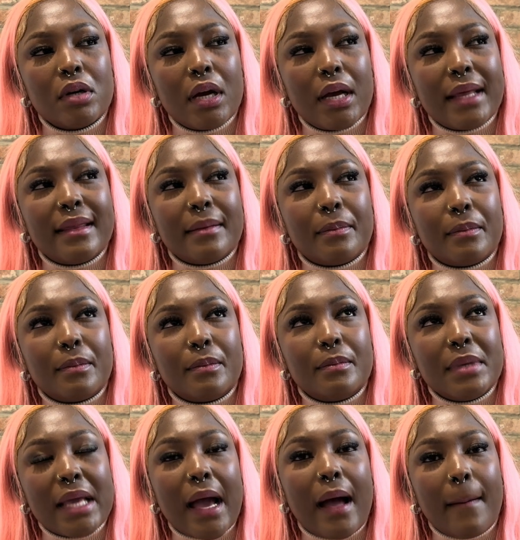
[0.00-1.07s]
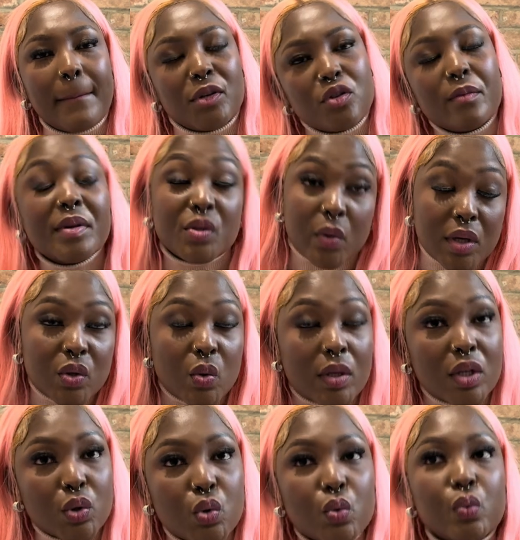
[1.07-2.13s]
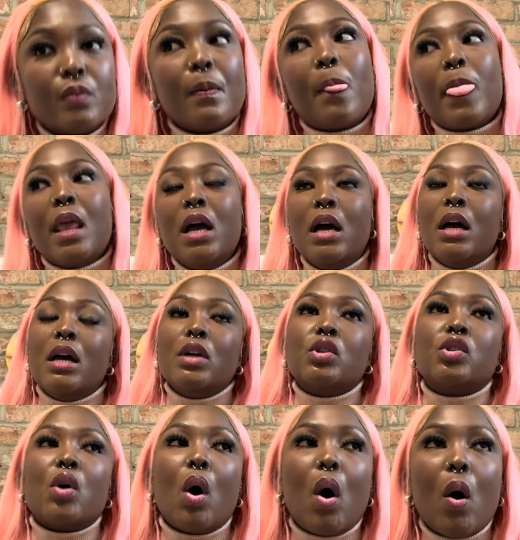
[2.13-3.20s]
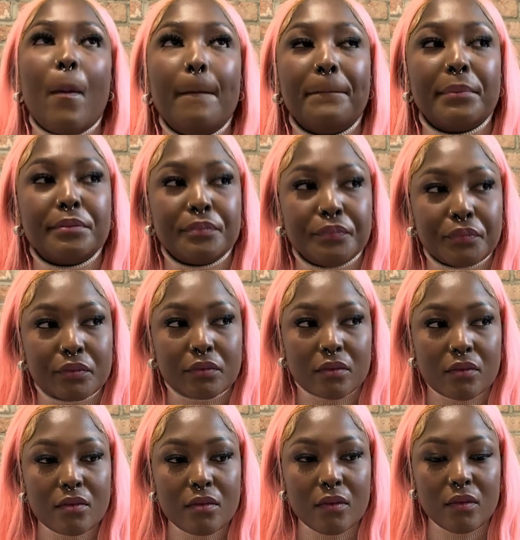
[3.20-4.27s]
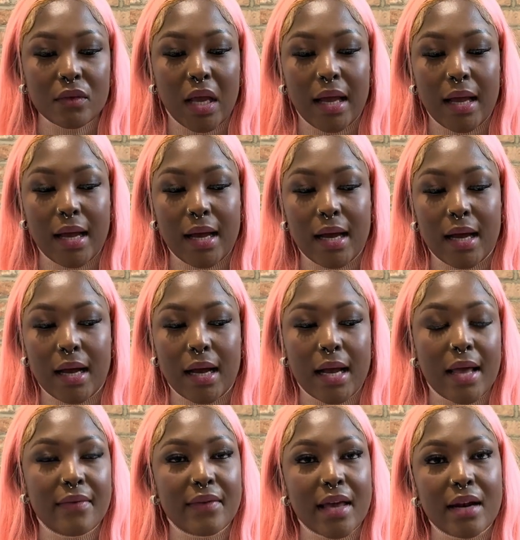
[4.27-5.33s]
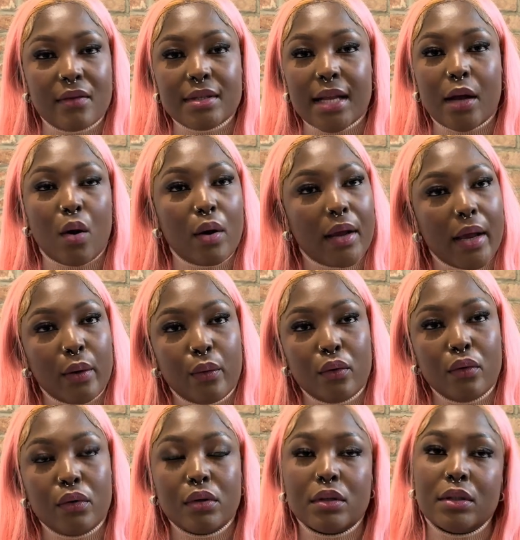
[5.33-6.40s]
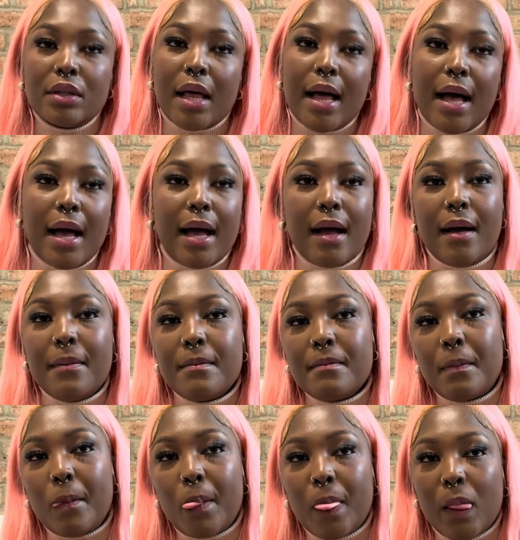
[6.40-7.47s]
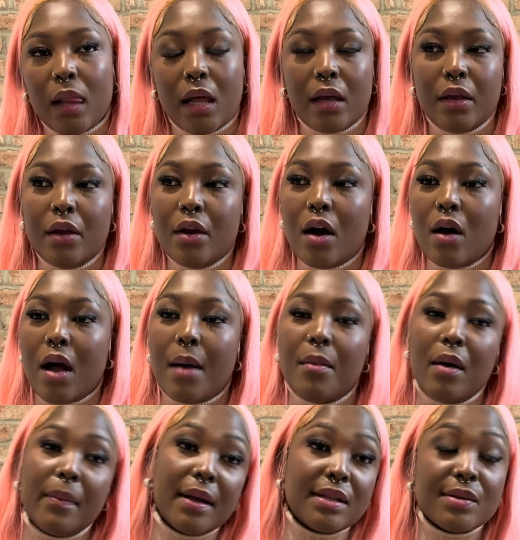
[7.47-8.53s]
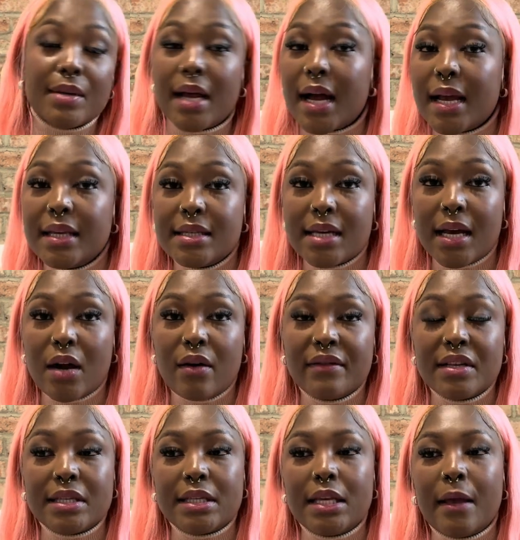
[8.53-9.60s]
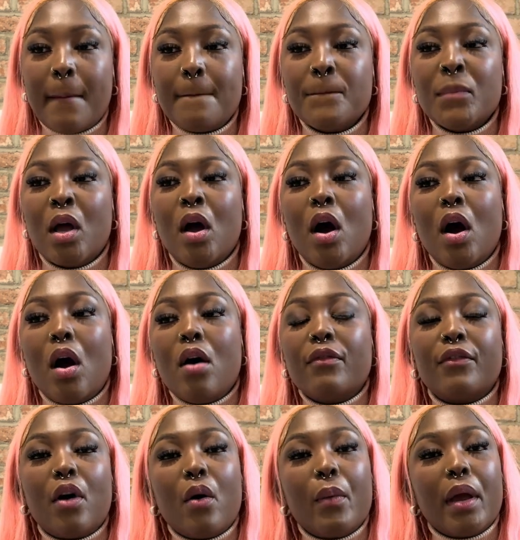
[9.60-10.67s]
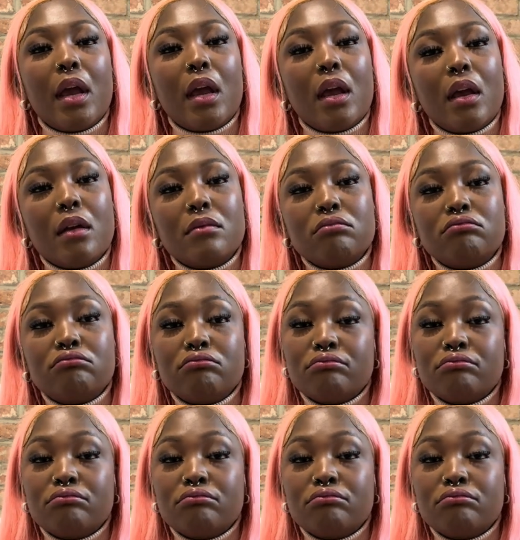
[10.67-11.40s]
It should be 2022. So, and then I was like, okay, cool. you know, I'm open to the idea, obviously, of going